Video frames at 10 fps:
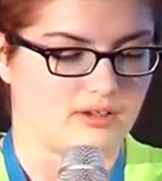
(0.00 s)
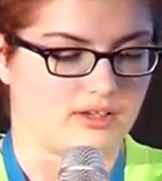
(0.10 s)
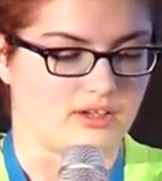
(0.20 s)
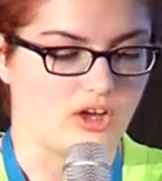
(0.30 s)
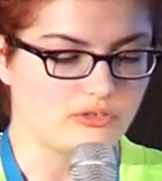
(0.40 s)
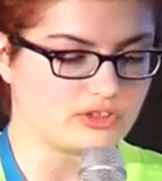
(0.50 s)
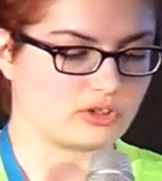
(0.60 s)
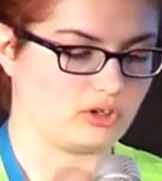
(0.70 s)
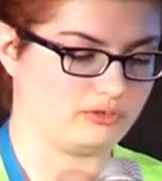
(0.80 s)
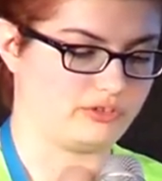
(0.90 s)
And after a
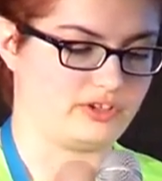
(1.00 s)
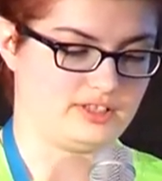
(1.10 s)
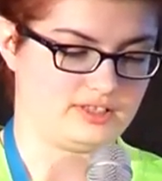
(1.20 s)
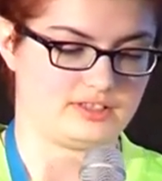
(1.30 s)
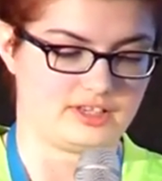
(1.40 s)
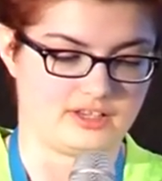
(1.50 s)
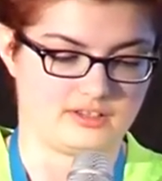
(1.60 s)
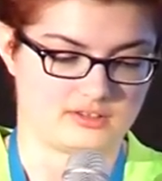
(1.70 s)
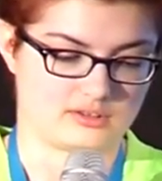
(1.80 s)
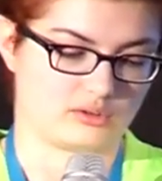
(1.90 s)
conference
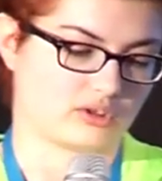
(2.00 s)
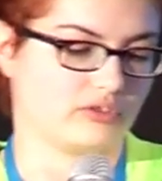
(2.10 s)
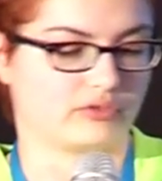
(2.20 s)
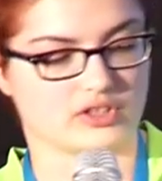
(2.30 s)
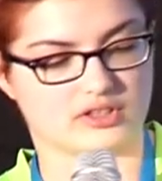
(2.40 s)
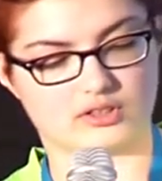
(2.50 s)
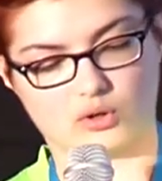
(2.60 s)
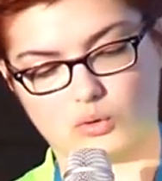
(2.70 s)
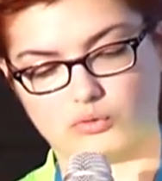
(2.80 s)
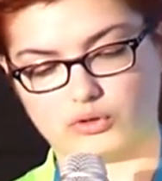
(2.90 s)
day, so the conference is
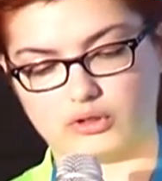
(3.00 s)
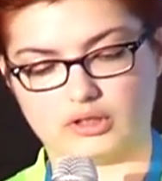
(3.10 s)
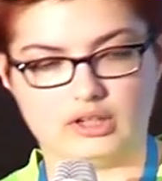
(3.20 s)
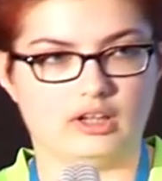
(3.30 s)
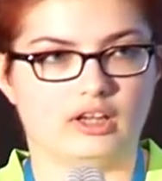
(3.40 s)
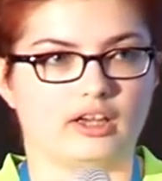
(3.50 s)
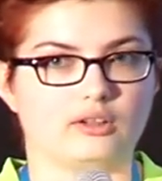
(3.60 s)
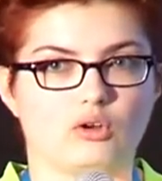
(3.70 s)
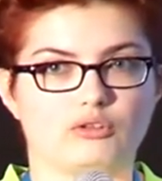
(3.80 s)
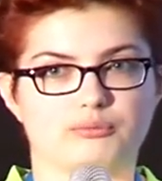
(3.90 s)
over,
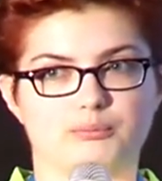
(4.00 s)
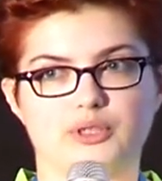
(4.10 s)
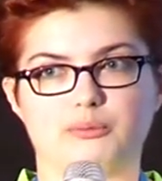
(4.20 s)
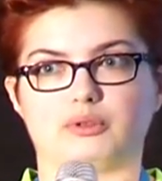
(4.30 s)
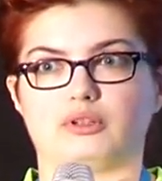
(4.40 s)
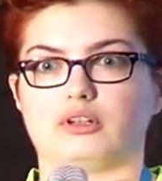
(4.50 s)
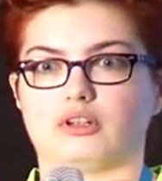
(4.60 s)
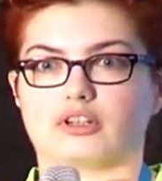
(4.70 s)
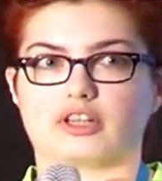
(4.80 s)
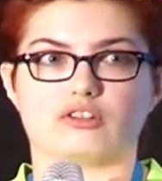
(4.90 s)
and often
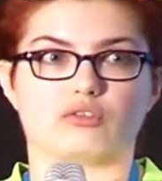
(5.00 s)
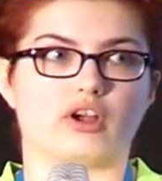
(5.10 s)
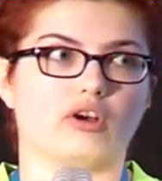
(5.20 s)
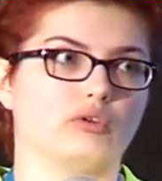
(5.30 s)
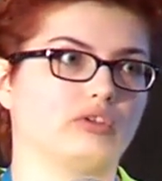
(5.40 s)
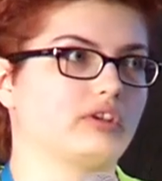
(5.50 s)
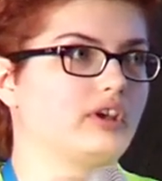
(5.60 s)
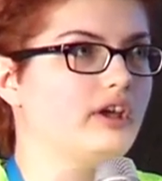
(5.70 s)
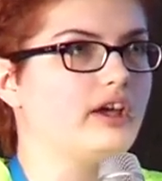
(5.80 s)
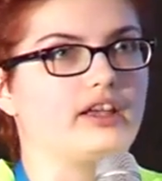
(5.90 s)
people get around,
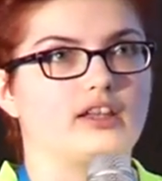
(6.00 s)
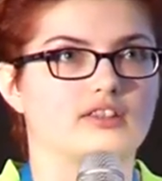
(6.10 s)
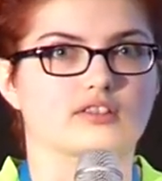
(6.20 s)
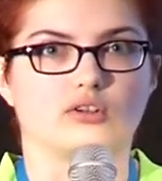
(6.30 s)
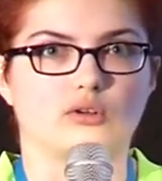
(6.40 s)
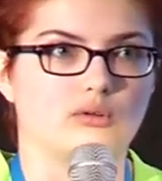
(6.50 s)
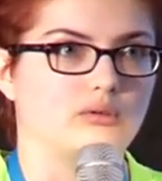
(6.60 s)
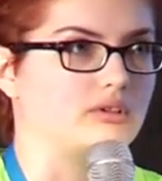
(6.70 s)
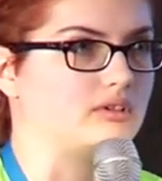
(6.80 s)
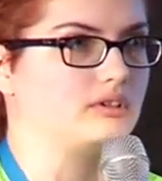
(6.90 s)
hey, let's
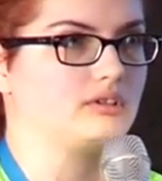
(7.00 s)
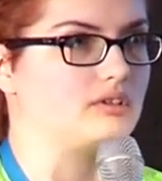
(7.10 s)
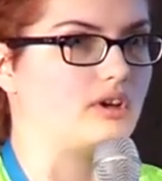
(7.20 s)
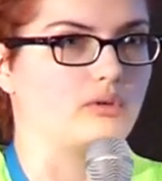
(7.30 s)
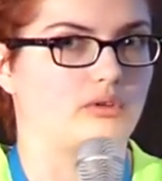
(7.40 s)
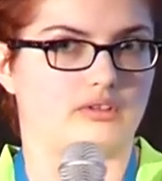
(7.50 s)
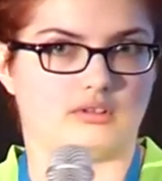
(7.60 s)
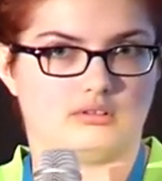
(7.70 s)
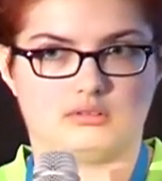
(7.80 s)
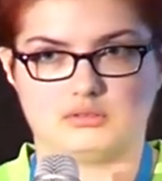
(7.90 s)
go out
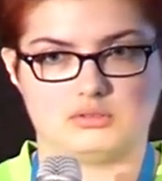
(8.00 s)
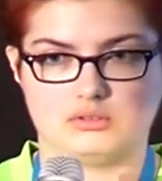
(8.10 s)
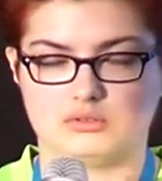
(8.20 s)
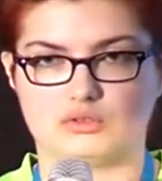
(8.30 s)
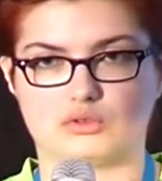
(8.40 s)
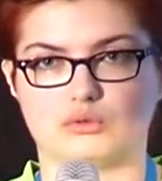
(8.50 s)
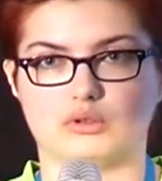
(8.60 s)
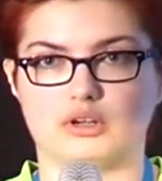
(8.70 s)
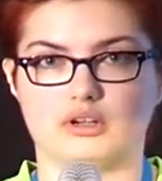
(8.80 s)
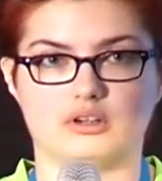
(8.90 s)
to
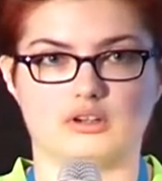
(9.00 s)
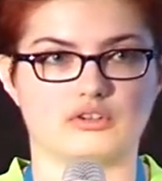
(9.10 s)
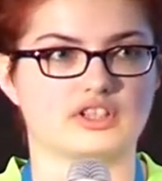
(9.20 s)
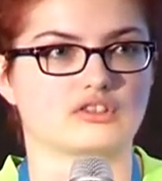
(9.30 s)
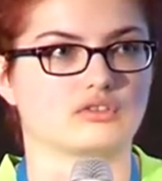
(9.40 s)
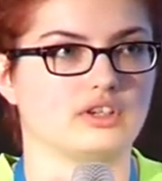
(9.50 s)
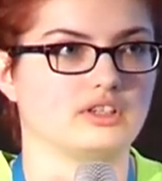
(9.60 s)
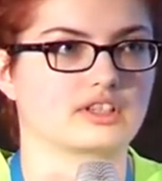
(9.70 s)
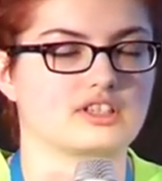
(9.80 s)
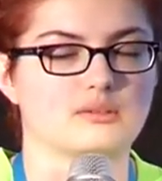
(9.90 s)
a
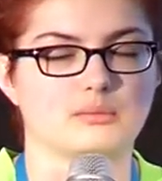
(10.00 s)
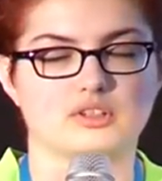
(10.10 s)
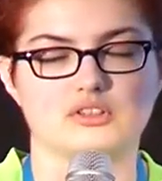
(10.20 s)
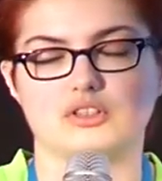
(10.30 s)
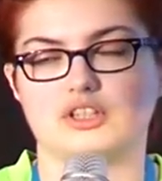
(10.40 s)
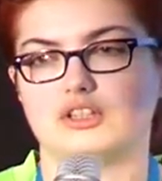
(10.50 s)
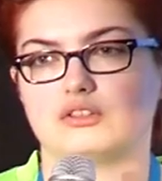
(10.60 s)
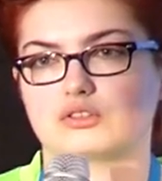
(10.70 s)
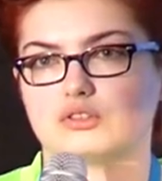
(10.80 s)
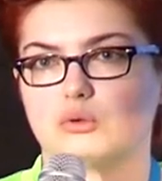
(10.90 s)
restaurant, get something to eat
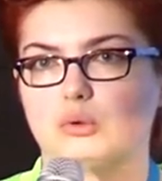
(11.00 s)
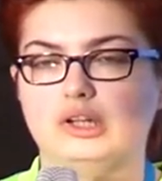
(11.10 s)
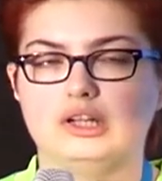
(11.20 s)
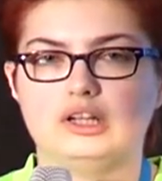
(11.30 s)
or so.